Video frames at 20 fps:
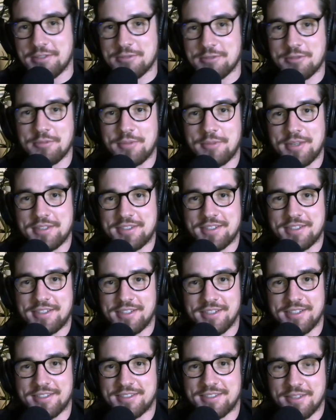So
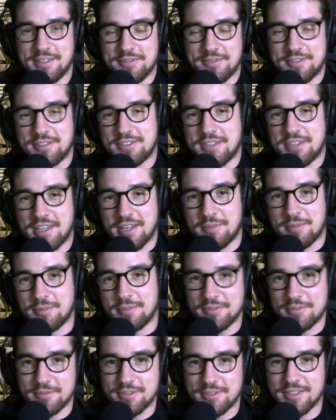basically, it's
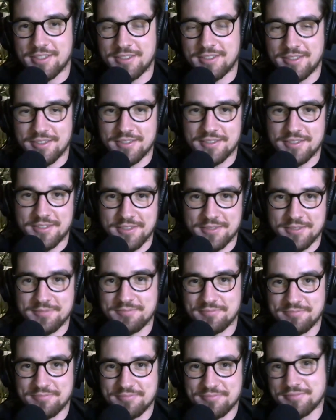self-sustainable in that sense. Yeah,
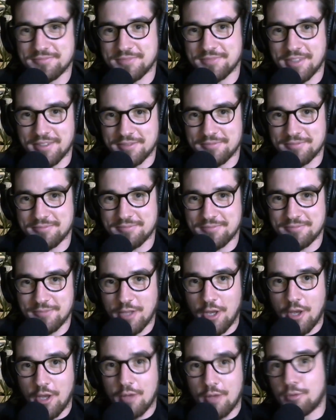and
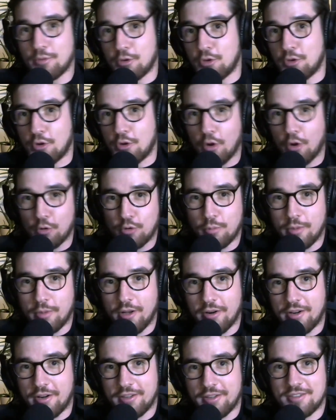you go to
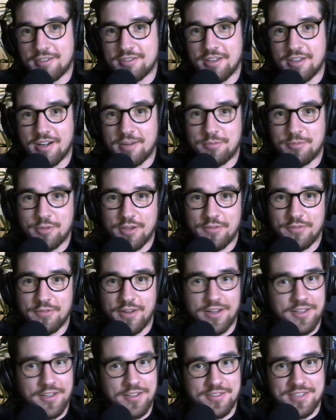Belgrade and Zagreb to have
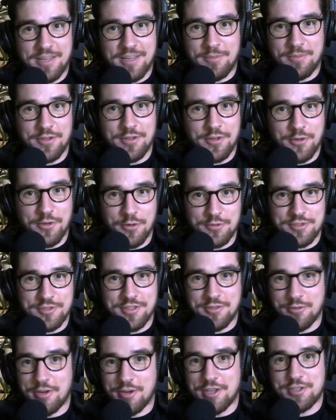fun in the summer on the coast
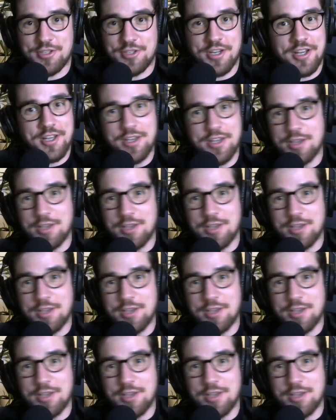in Croatia.